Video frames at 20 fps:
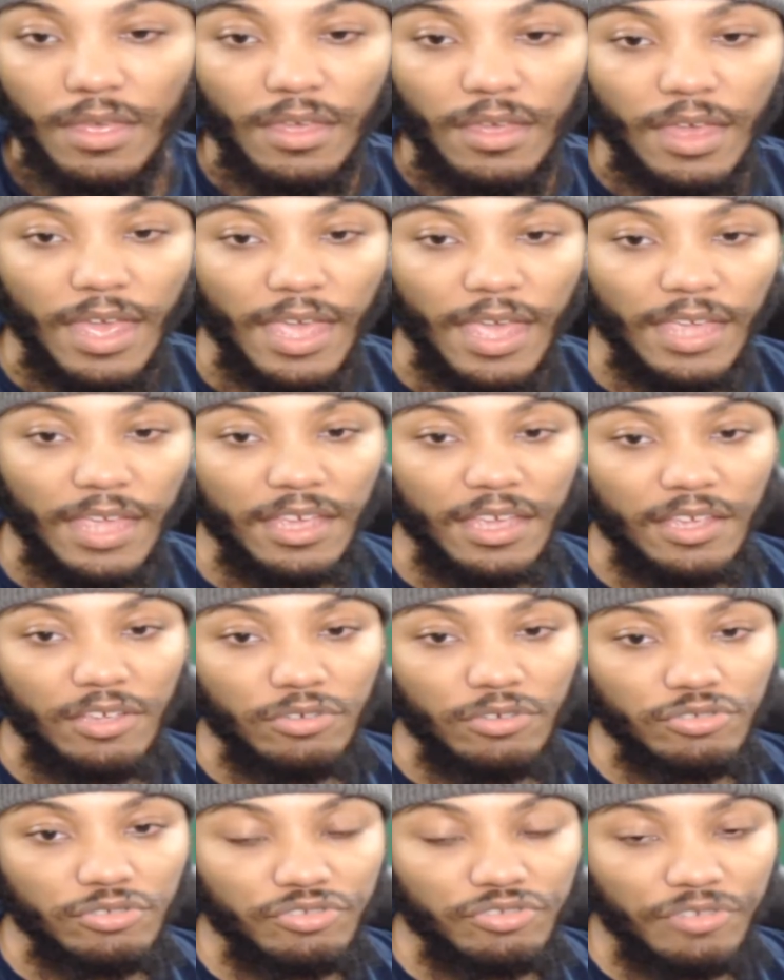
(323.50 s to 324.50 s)
8
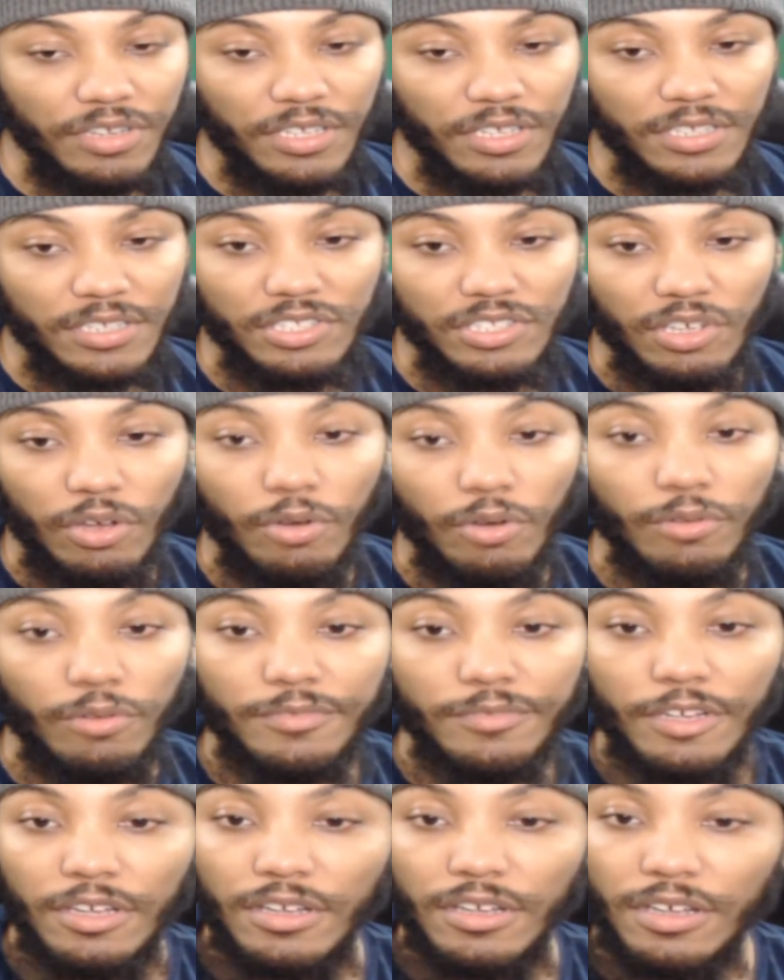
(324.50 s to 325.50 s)
KO streak. So
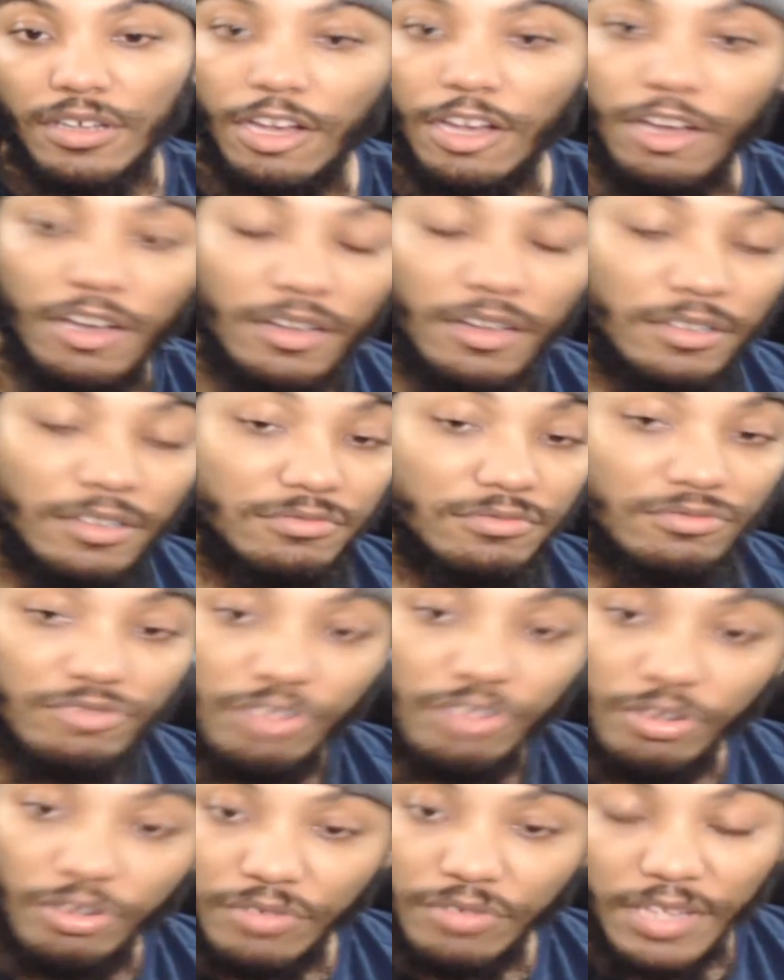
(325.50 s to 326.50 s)

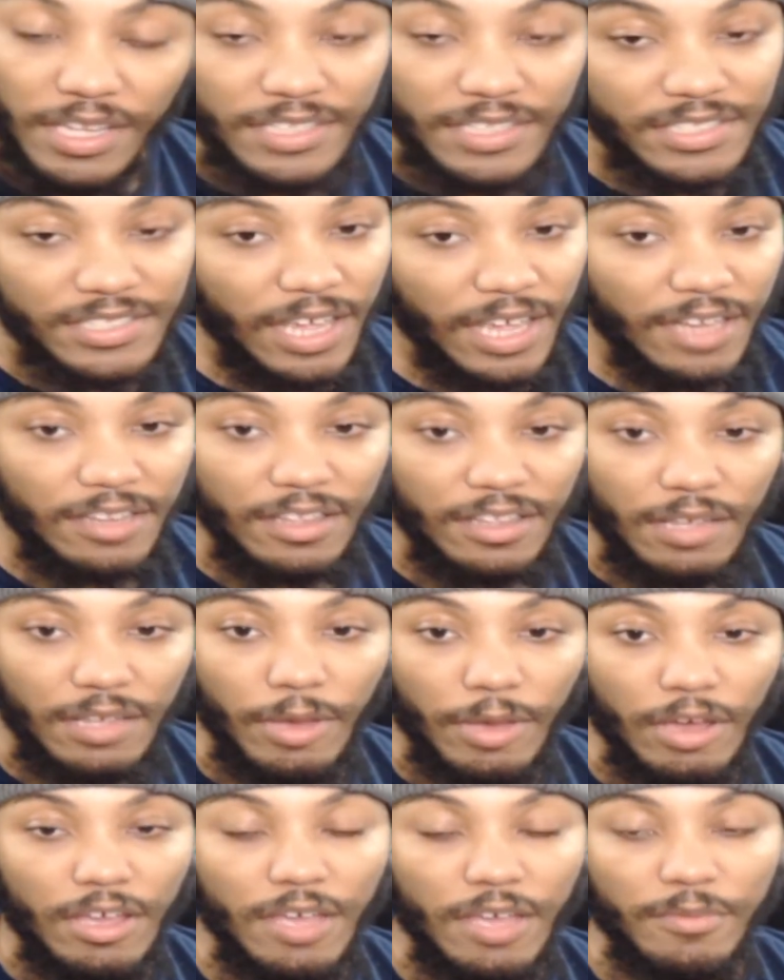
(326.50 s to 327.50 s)
you can't say anything
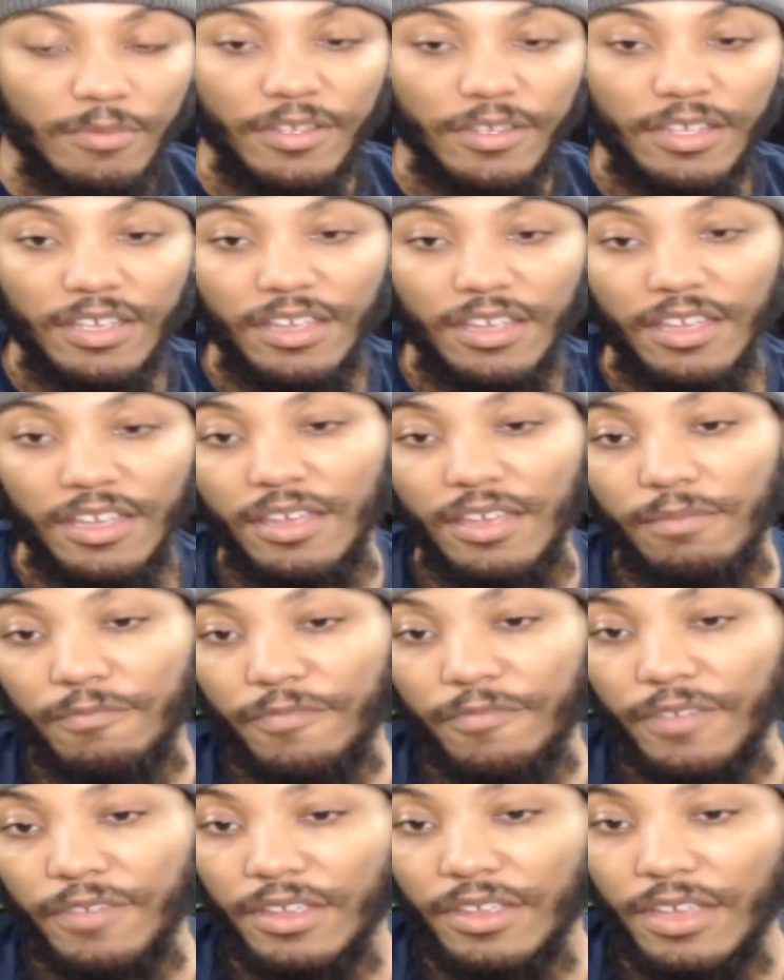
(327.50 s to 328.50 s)
about him
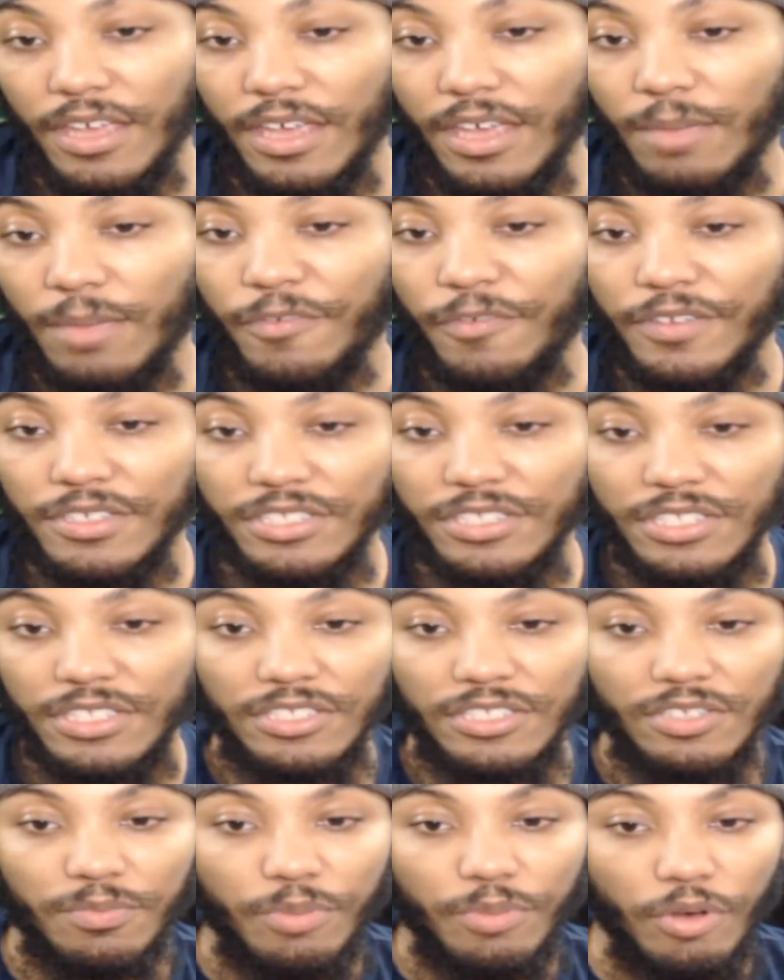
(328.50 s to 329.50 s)
finishing
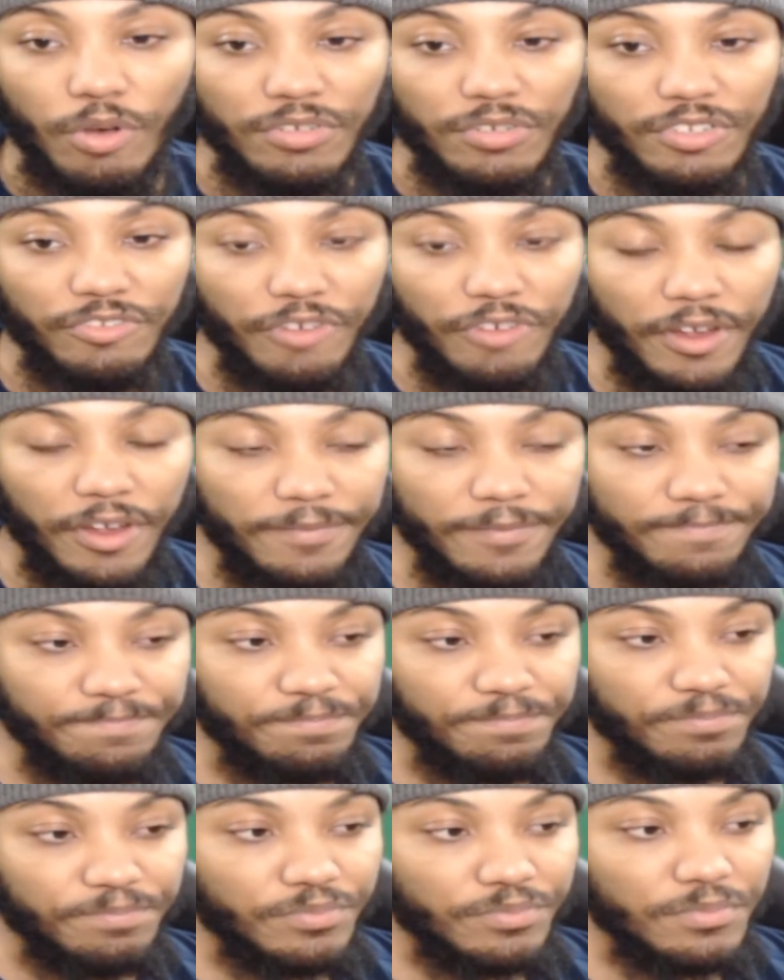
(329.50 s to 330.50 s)
his opponents, right?
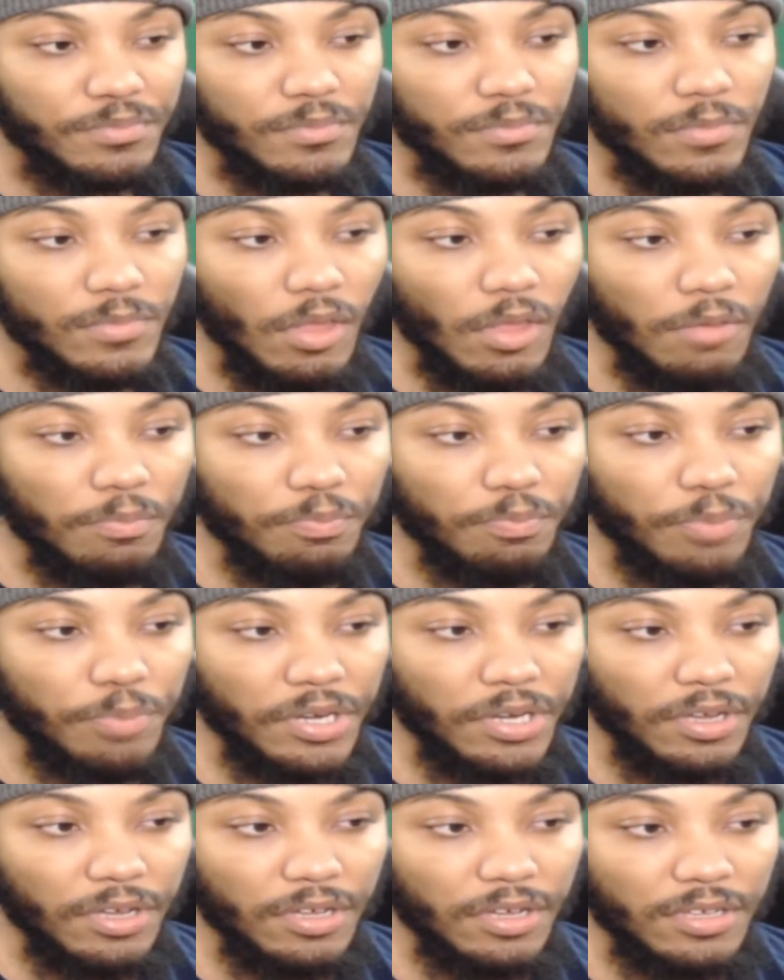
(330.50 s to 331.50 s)

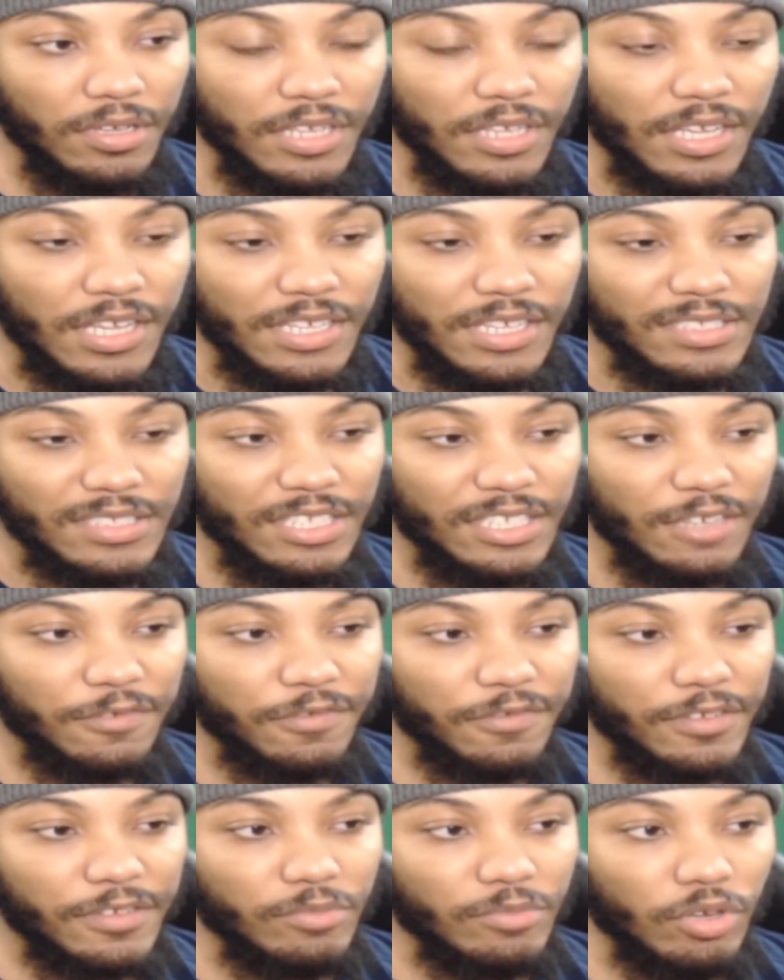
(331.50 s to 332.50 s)
But
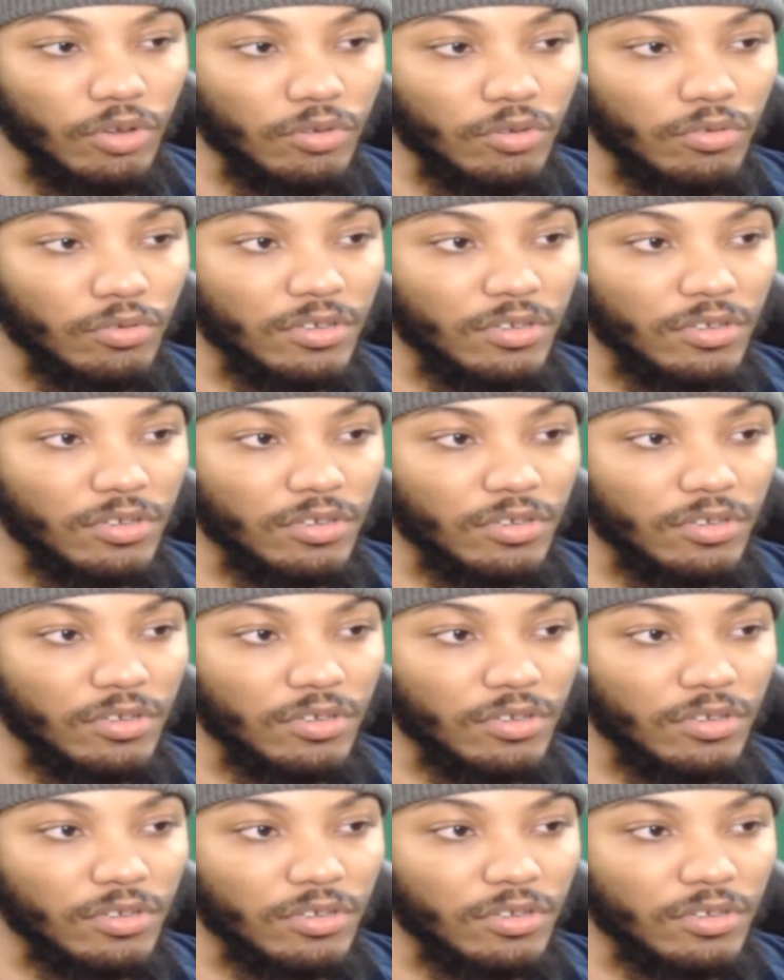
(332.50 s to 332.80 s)
Teofimo,